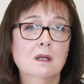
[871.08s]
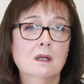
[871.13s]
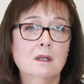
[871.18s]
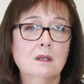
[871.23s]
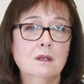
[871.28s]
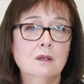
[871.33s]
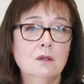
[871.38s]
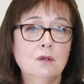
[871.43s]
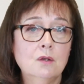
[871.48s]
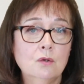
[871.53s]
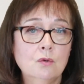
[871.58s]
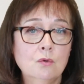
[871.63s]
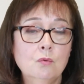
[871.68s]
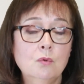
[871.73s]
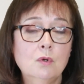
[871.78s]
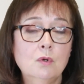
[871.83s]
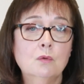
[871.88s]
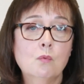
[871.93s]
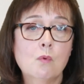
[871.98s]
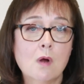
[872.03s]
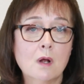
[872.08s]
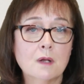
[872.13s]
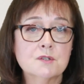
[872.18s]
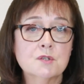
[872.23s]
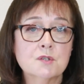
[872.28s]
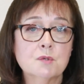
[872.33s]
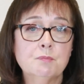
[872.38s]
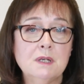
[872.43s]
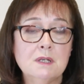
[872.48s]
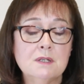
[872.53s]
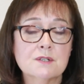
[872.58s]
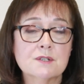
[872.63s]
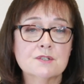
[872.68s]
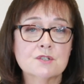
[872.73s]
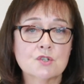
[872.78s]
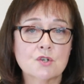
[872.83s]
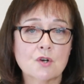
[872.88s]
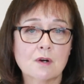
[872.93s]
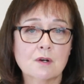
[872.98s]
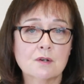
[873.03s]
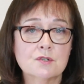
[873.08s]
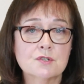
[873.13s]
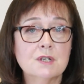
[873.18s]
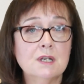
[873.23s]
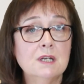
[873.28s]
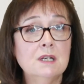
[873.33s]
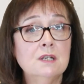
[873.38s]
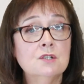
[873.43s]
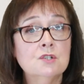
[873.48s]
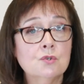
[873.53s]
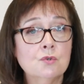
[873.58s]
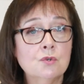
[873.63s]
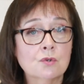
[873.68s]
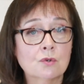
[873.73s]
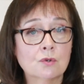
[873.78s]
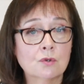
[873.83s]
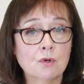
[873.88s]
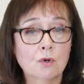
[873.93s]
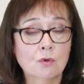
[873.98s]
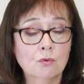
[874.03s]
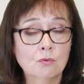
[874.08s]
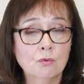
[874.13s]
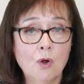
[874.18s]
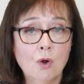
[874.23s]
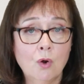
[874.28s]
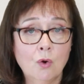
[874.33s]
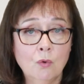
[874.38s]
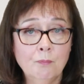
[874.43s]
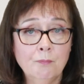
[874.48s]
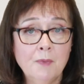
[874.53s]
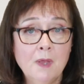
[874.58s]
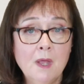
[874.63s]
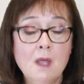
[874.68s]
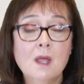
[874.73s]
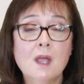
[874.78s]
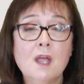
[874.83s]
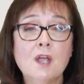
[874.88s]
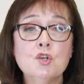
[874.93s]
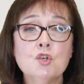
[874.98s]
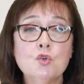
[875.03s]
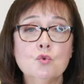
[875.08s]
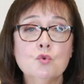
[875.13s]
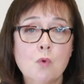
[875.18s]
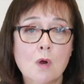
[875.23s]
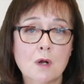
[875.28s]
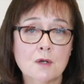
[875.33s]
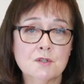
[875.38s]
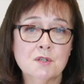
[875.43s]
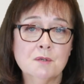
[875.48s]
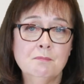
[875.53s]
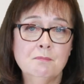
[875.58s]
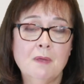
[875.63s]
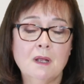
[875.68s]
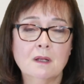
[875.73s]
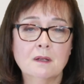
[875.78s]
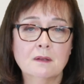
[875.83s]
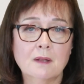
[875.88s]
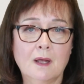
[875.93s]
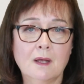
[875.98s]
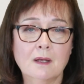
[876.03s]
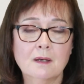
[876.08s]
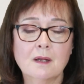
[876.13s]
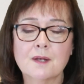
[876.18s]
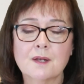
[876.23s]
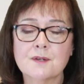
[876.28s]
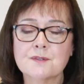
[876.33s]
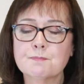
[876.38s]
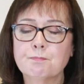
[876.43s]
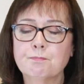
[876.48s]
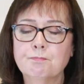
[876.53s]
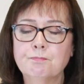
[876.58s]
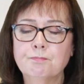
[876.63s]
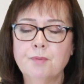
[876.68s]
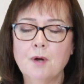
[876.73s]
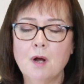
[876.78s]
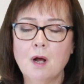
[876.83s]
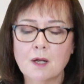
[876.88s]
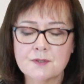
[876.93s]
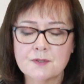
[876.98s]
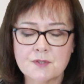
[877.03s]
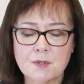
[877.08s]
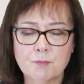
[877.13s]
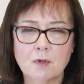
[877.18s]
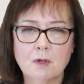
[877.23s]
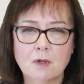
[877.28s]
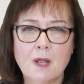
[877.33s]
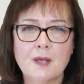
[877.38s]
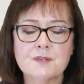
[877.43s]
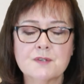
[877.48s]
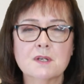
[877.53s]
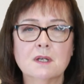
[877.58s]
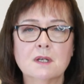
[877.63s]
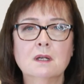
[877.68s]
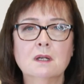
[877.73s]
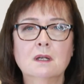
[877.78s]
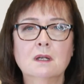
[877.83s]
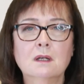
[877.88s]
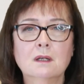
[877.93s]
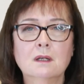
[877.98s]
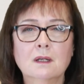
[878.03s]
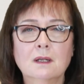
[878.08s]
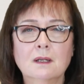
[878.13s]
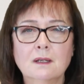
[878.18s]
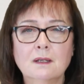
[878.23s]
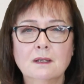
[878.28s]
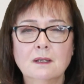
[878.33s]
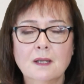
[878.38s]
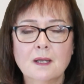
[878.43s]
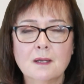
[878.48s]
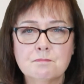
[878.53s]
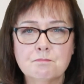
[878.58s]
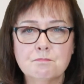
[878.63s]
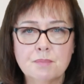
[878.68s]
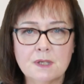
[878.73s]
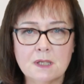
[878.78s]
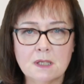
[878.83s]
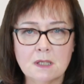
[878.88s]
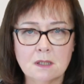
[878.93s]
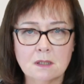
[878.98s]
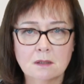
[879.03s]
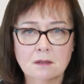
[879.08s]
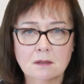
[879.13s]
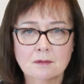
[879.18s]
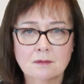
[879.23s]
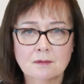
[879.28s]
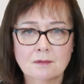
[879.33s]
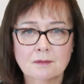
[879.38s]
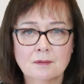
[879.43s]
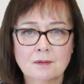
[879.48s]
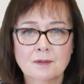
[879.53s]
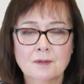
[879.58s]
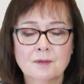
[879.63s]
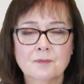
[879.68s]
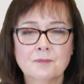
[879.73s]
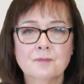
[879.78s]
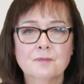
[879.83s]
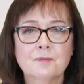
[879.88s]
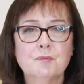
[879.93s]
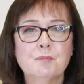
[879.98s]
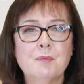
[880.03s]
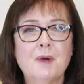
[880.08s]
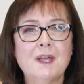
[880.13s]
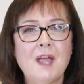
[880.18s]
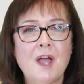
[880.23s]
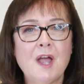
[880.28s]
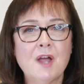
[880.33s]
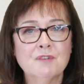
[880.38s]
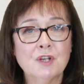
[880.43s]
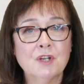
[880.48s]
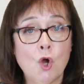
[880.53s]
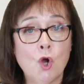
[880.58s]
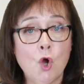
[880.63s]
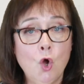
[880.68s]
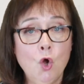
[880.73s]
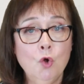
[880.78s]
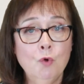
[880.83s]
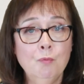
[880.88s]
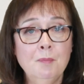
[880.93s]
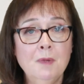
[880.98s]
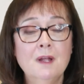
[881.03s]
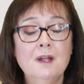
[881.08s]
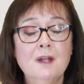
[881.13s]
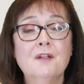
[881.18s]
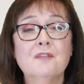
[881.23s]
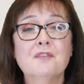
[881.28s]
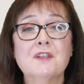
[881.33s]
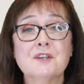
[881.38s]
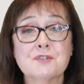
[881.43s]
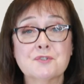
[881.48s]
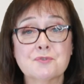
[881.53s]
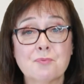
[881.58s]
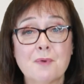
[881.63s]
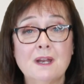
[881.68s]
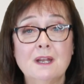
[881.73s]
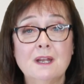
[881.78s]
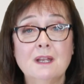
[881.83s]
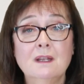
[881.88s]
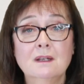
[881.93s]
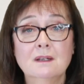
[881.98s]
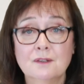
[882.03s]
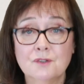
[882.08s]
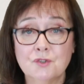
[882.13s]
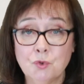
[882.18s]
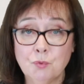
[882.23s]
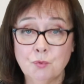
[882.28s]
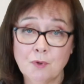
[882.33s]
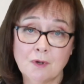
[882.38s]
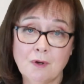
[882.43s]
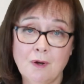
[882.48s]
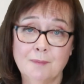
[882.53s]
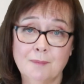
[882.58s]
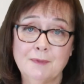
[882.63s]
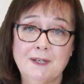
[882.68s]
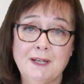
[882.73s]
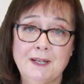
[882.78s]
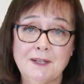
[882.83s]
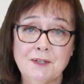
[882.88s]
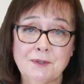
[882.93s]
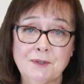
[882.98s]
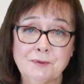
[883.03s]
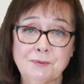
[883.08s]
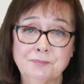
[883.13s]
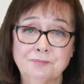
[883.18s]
you will want to be discharged into your own home, and you want to make that as possible as it can be by having a home that is ready to accommodate you.